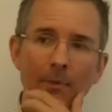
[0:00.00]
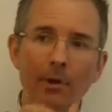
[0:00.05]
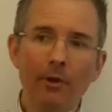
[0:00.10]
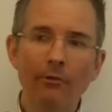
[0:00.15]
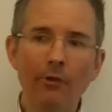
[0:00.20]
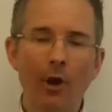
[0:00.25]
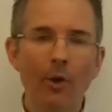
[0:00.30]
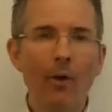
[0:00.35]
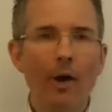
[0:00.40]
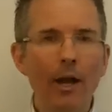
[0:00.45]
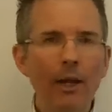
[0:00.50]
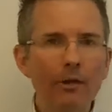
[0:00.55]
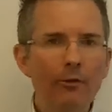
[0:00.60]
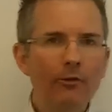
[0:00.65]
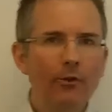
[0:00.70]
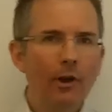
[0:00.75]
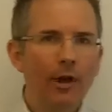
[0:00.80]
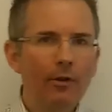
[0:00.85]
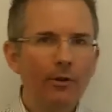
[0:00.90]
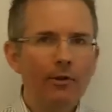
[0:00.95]
So I could
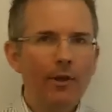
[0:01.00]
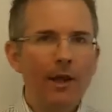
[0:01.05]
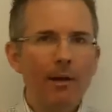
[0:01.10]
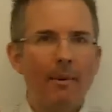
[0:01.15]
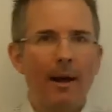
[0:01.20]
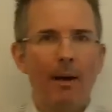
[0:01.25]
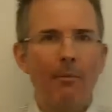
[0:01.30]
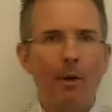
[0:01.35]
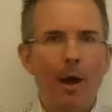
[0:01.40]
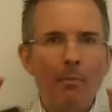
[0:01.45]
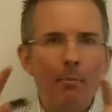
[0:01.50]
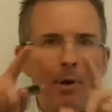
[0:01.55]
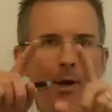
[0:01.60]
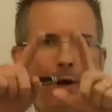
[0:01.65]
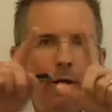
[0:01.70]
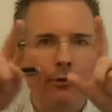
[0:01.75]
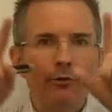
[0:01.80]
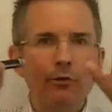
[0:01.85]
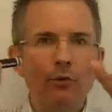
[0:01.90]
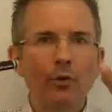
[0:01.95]
start to think about my
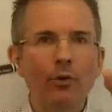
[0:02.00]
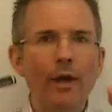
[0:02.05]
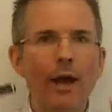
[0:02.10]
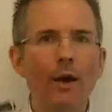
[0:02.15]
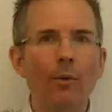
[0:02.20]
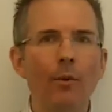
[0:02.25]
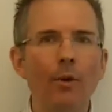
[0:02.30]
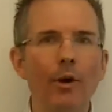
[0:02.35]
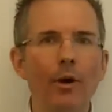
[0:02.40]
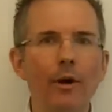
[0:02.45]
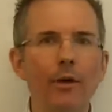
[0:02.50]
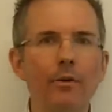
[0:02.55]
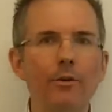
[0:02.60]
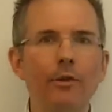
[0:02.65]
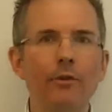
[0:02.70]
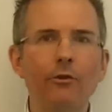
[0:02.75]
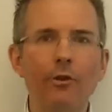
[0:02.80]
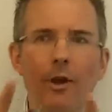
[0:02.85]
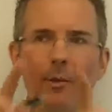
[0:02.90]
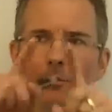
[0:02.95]
personal net worth
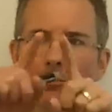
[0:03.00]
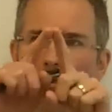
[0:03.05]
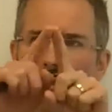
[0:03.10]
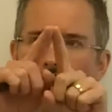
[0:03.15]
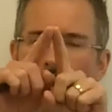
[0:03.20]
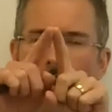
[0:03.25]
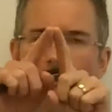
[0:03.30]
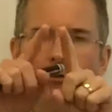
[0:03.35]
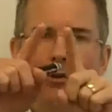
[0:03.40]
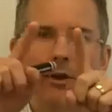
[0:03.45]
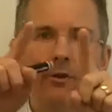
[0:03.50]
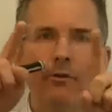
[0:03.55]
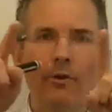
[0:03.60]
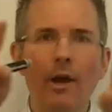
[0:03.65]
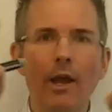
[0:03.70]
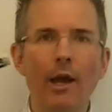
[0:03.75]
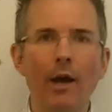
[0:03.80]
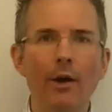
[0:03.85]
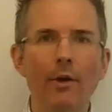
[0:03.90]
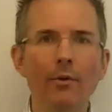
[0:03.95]
in terms of the assets
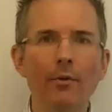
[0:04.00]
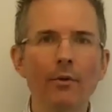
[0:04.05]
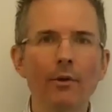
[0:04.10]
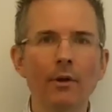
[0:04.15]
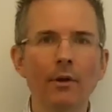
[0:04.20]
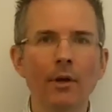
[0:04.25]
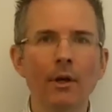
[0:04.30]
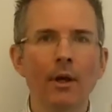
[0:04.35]
I own,